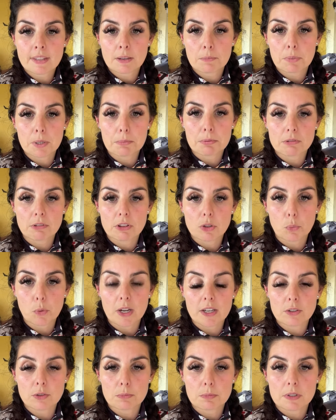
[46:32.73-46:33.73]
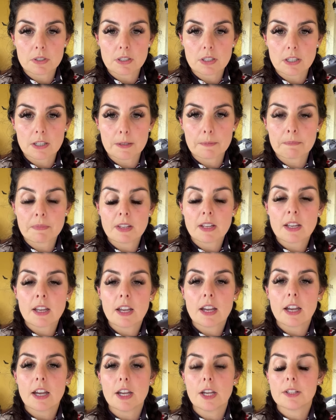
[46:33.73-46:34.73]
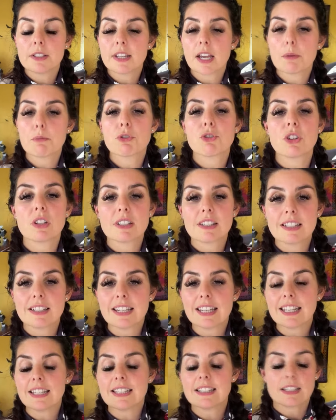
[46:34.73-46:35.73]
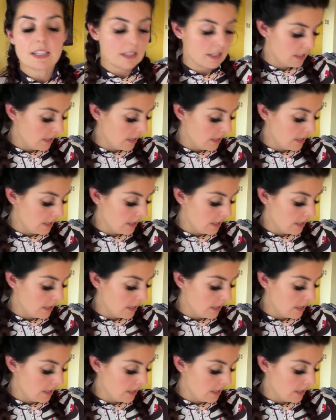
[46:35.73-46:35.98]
people are on the wind up today. Time restricted eating